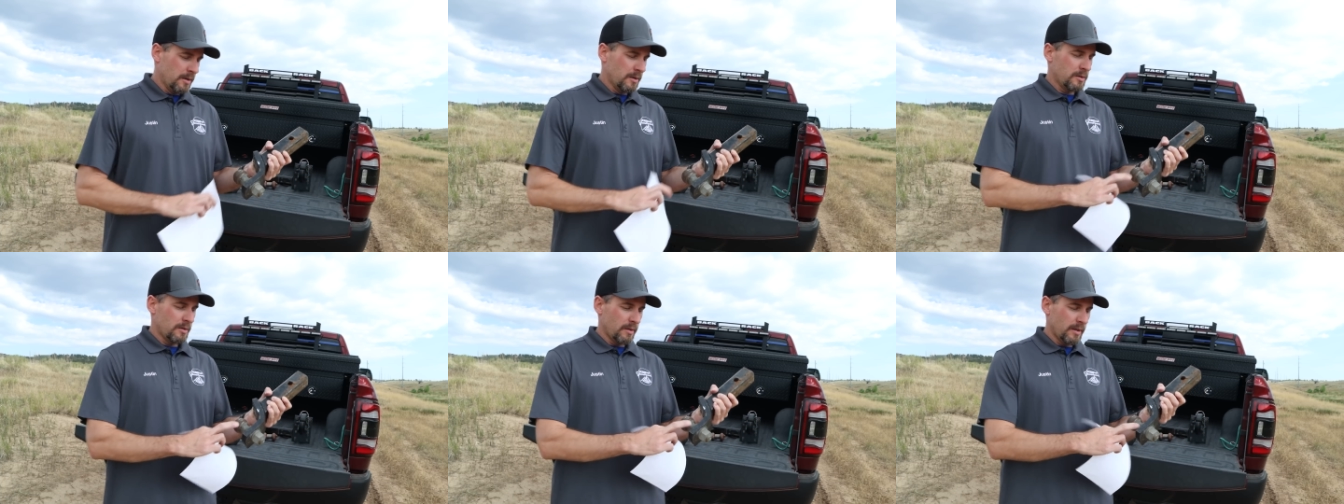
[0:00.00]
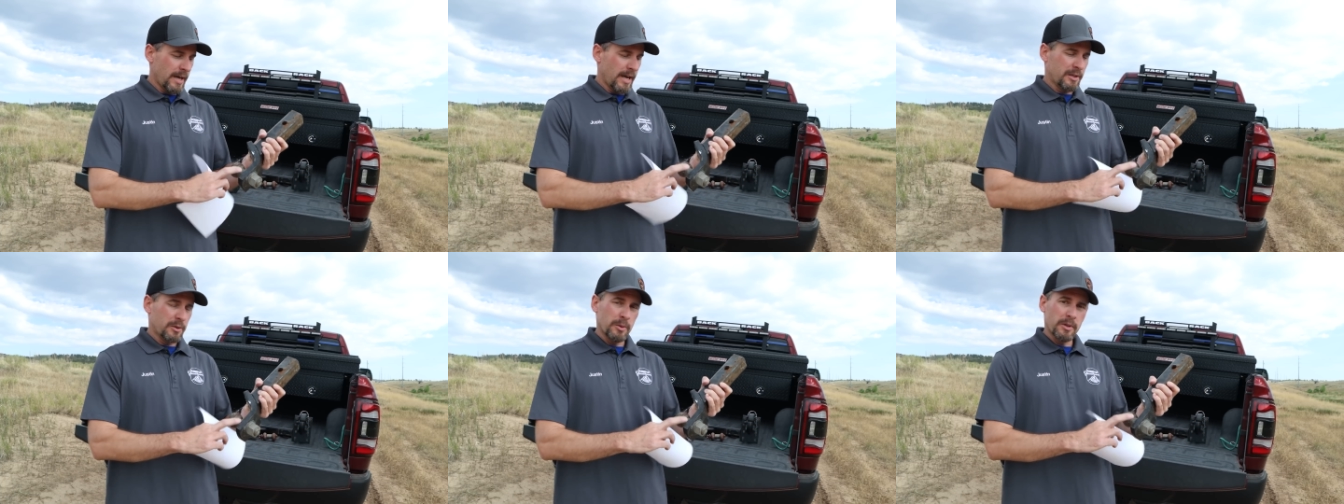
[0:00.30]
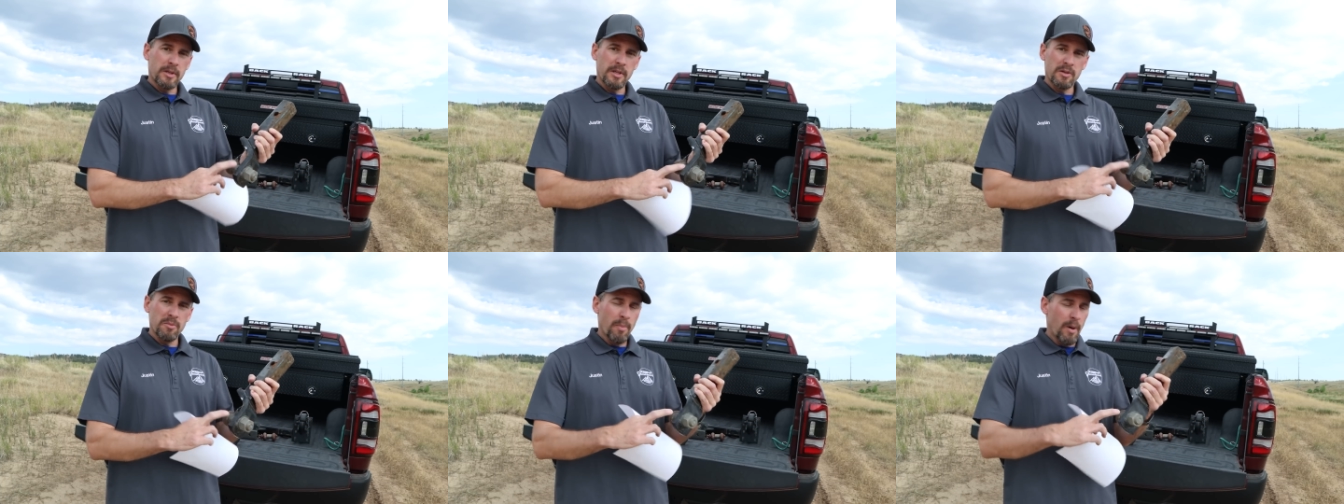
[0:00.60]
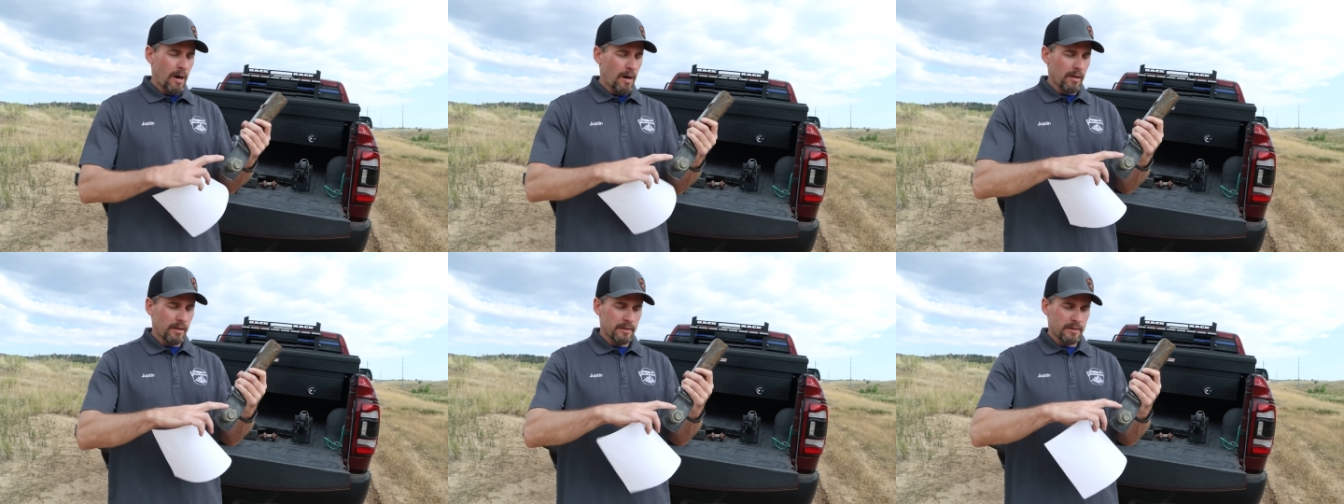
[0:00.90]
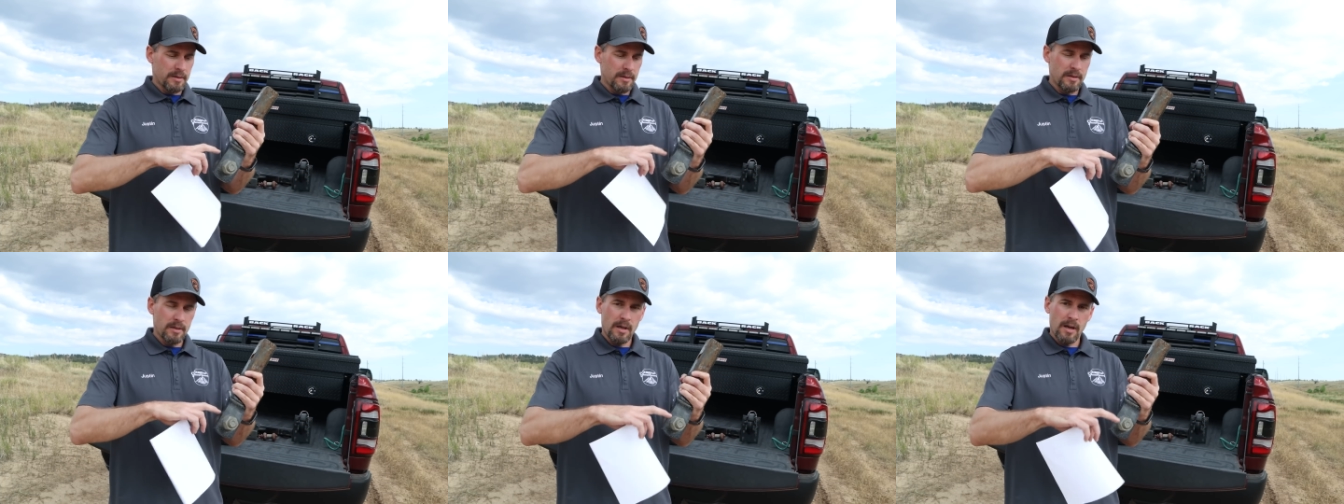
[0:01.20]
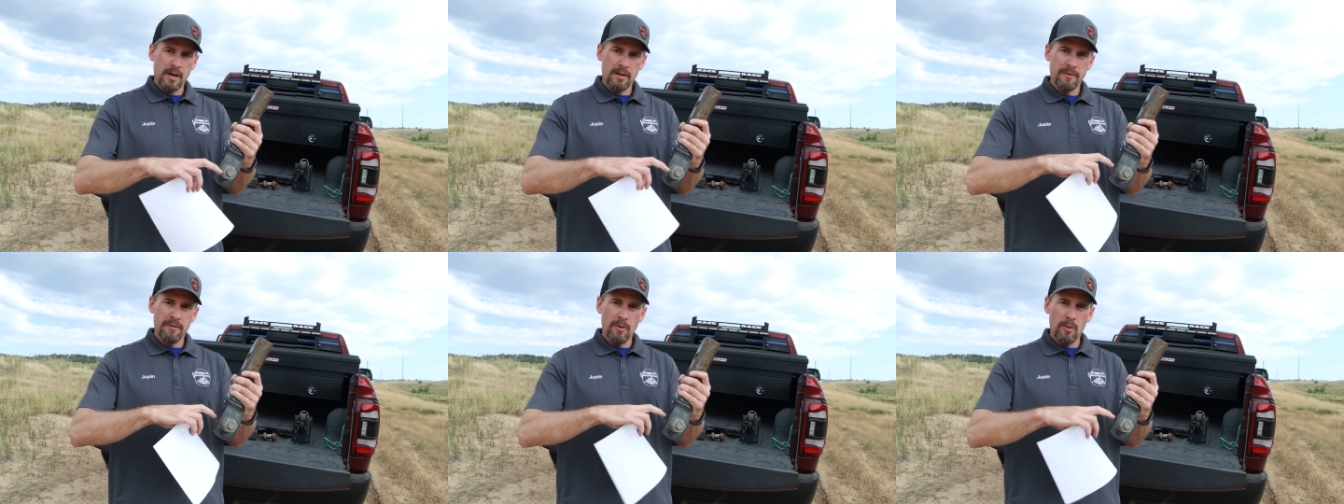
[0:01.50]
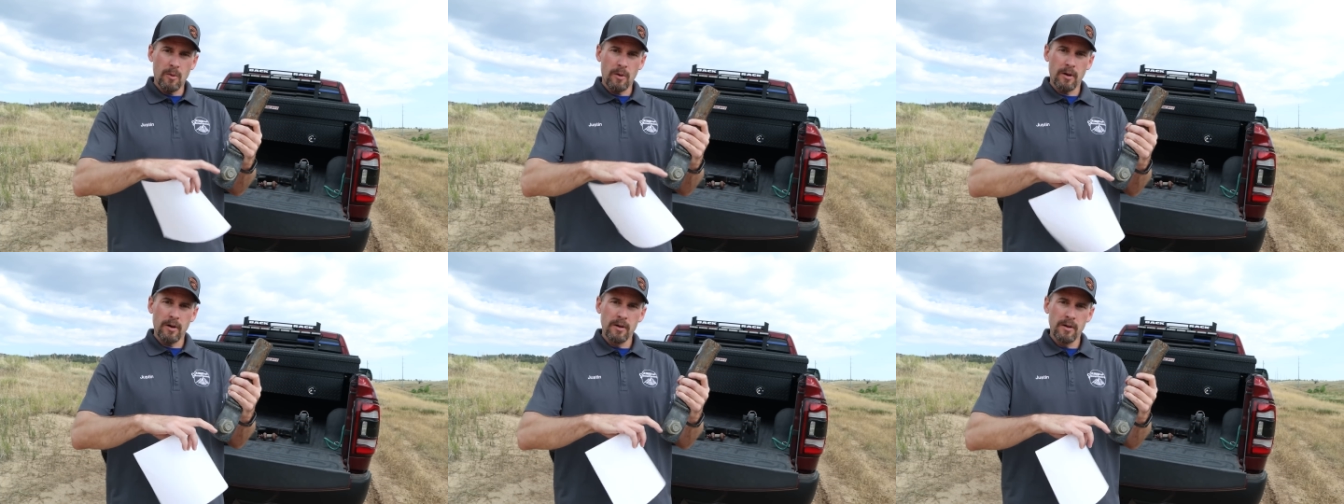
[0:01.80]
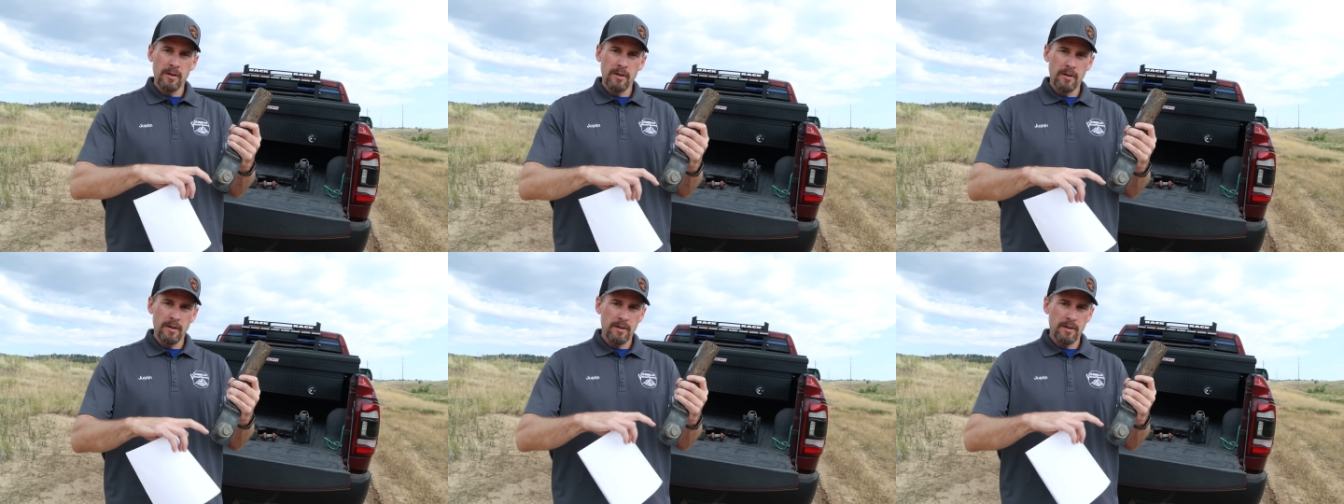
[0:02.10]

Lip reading: So that's what this ball is designed for.